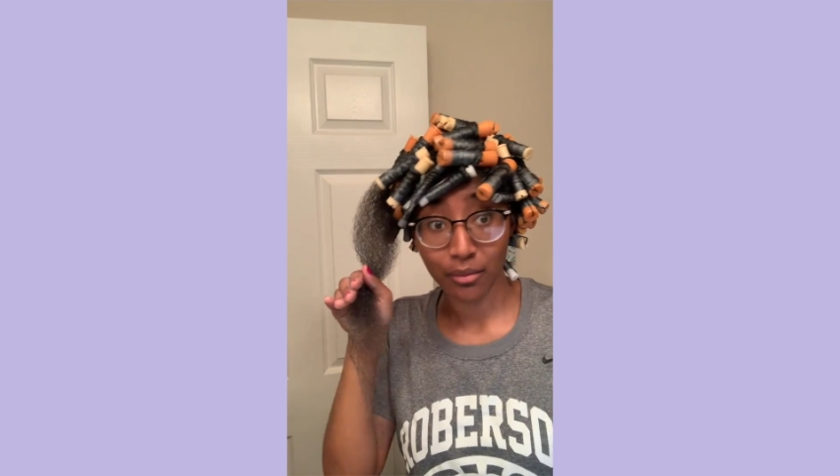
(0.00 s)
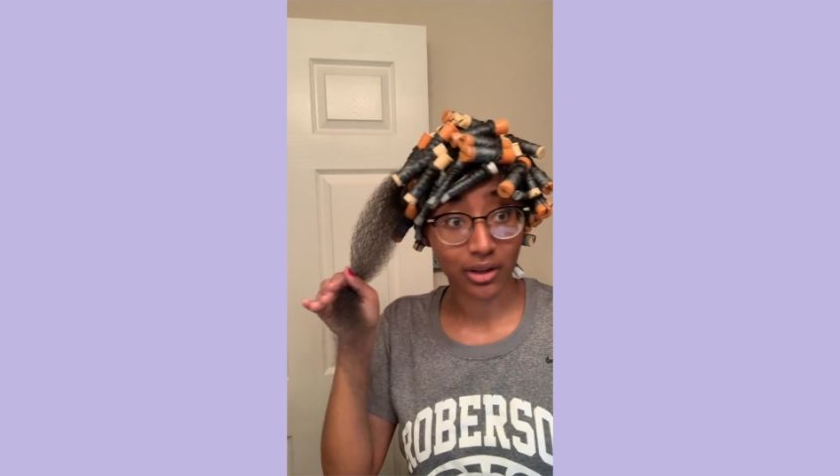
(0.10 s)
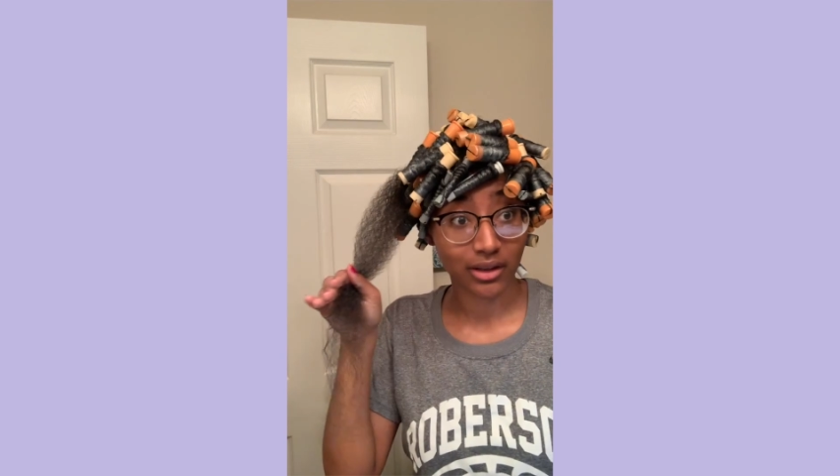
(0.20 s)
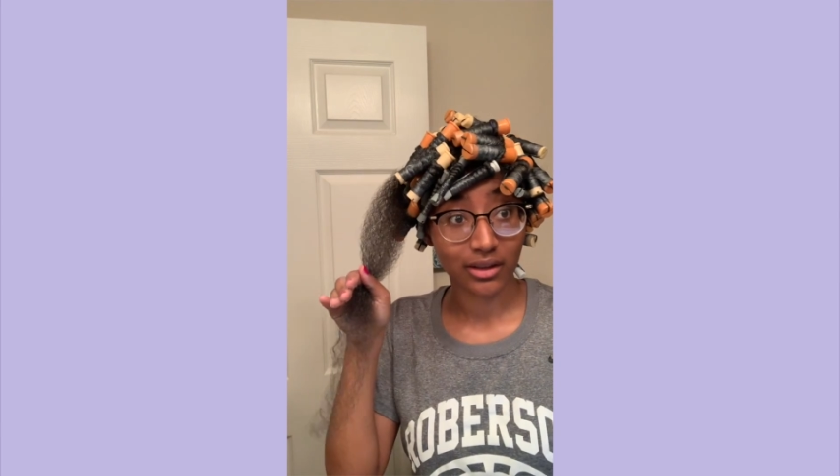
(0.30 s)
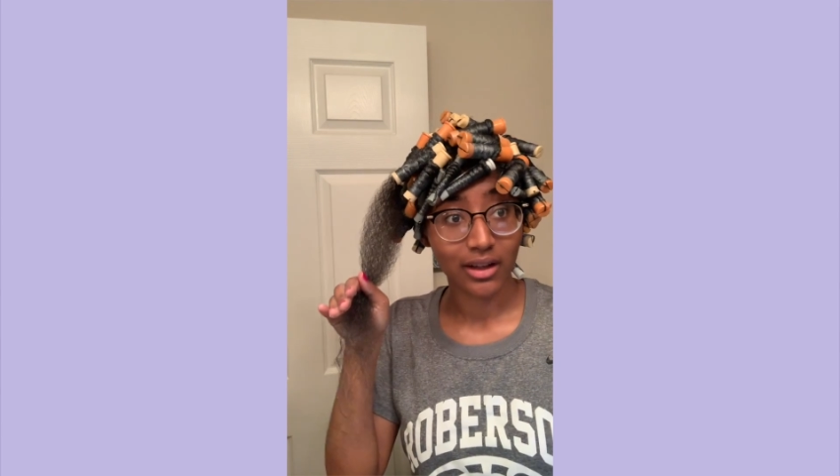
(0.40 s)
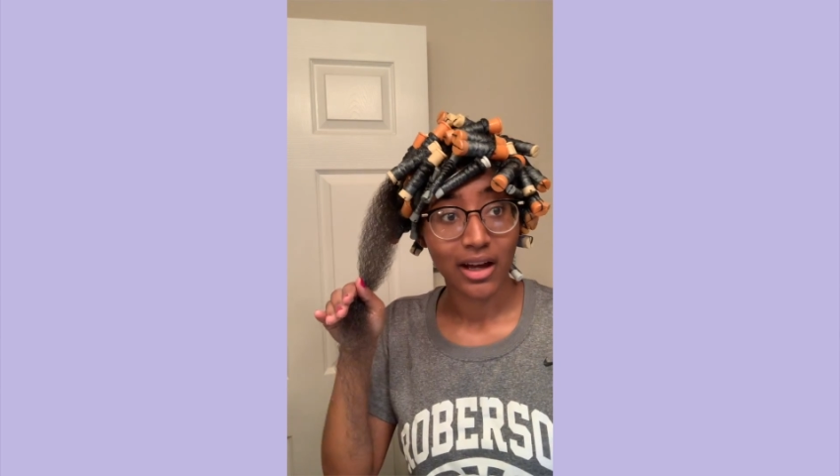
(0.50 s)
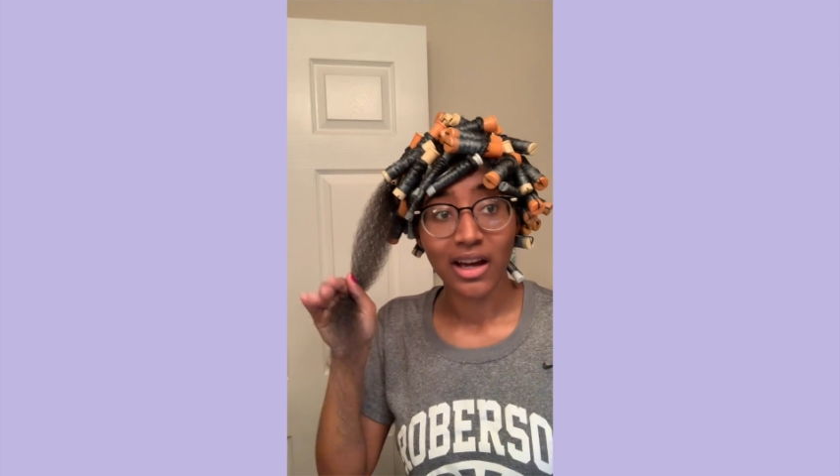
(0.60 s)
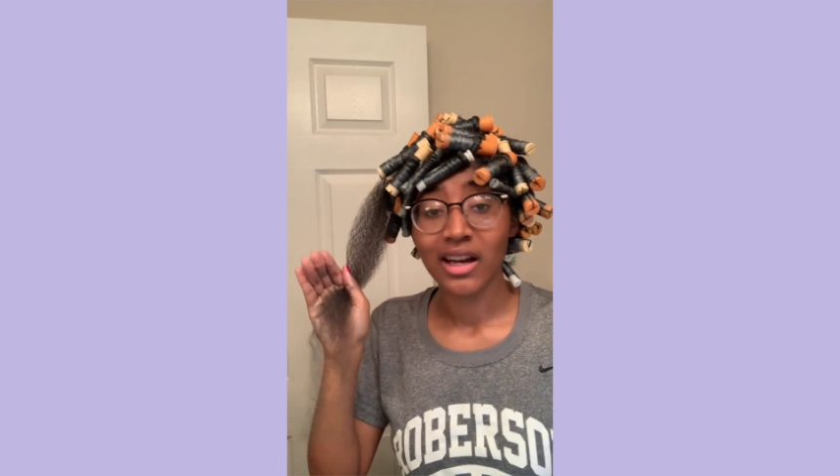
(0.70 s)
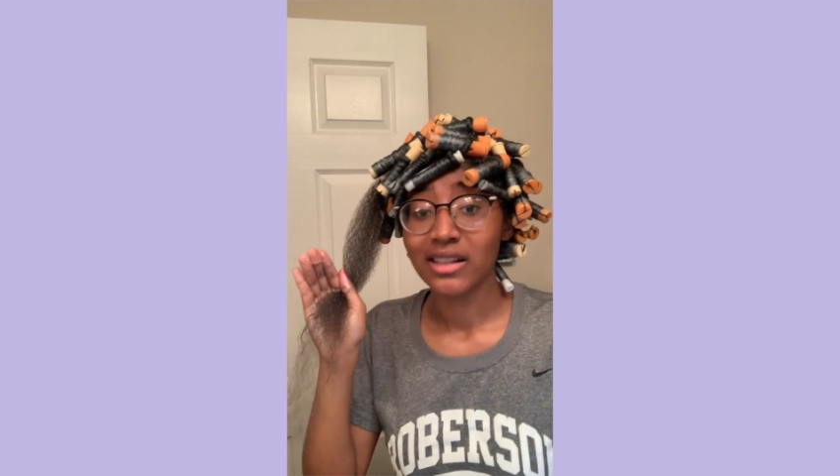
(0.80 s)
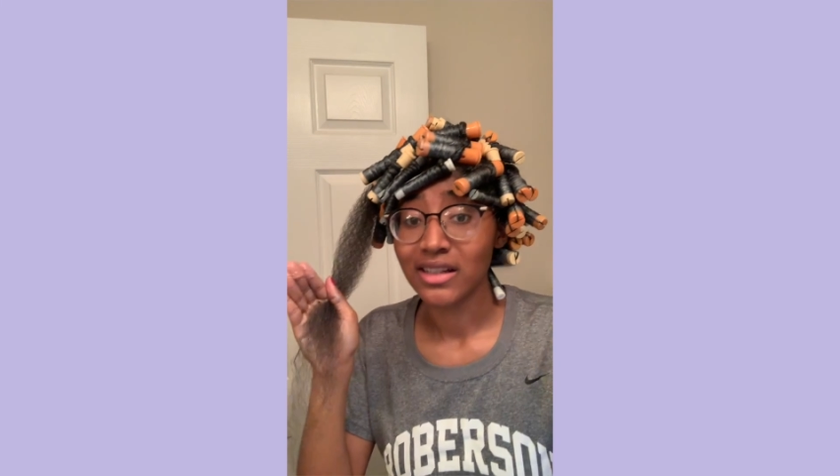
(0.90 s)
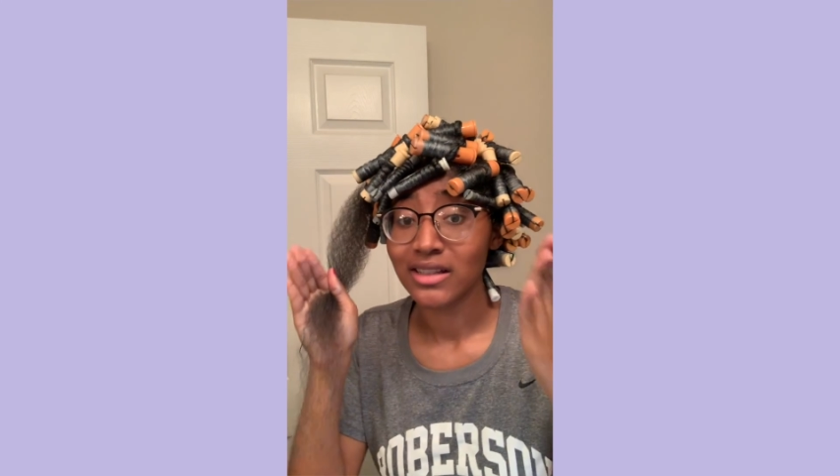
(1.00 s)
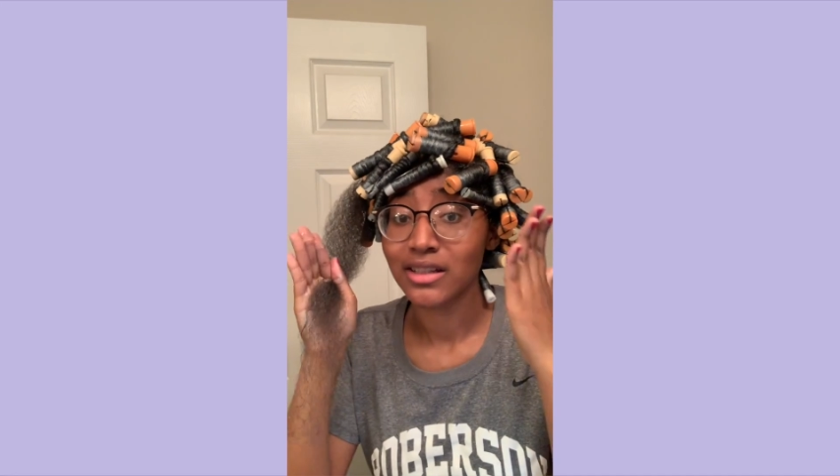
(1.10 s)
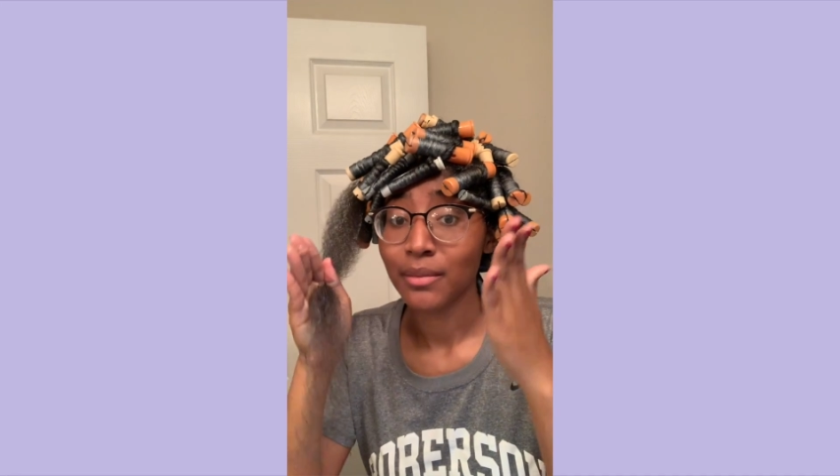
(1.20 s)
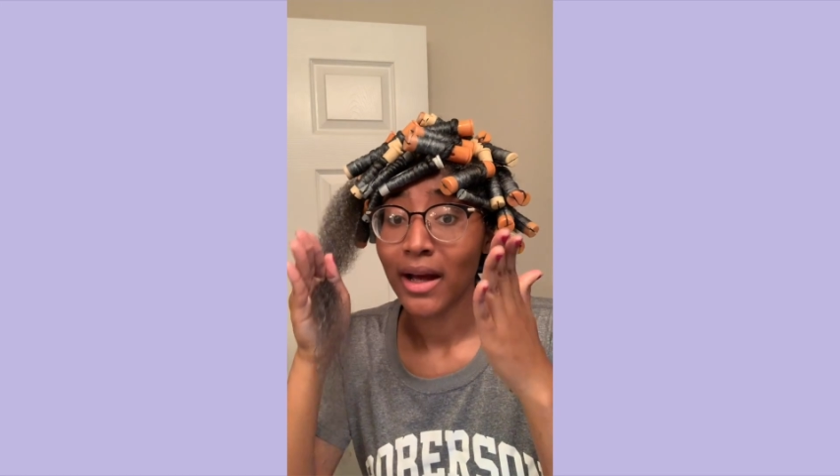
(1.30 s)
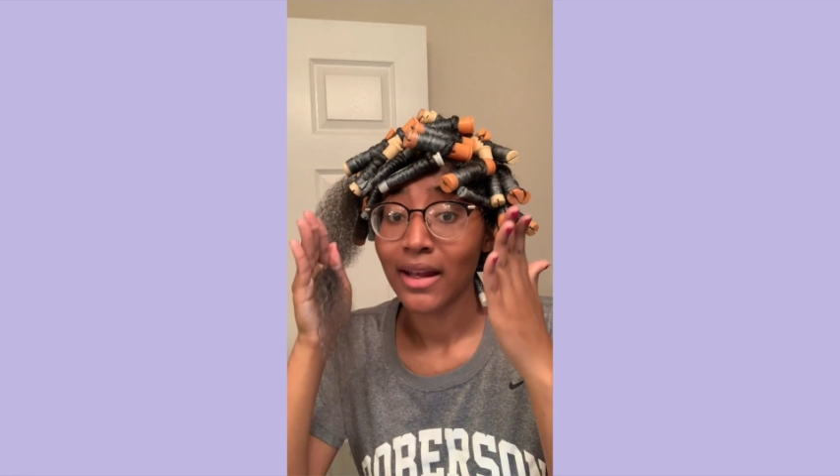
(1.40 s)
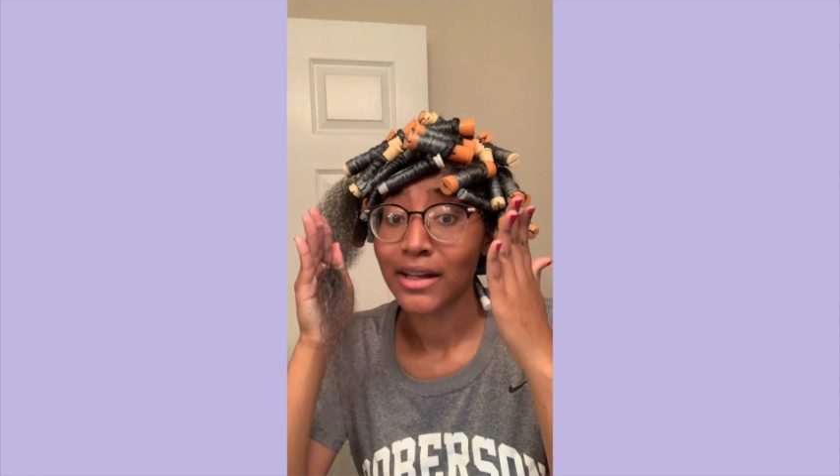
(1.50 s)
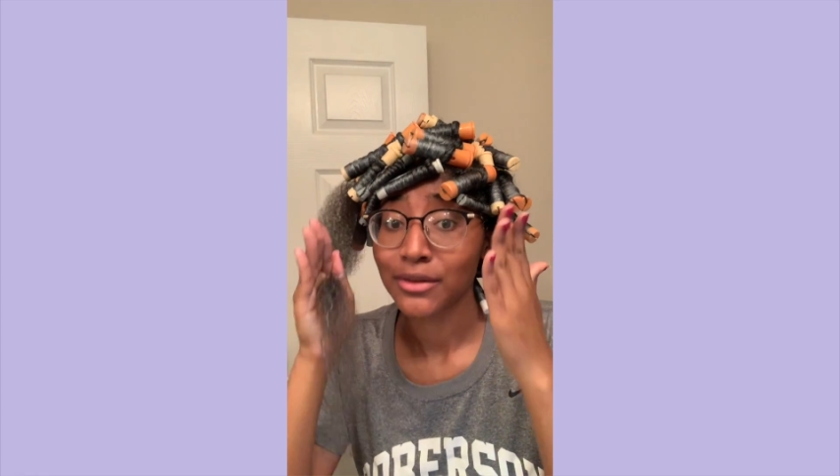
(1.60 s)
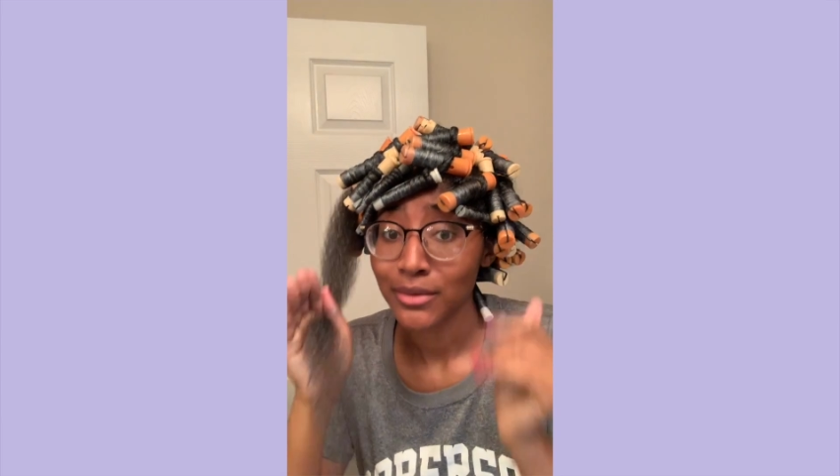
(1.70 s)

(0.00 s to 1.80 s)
bro. This is my last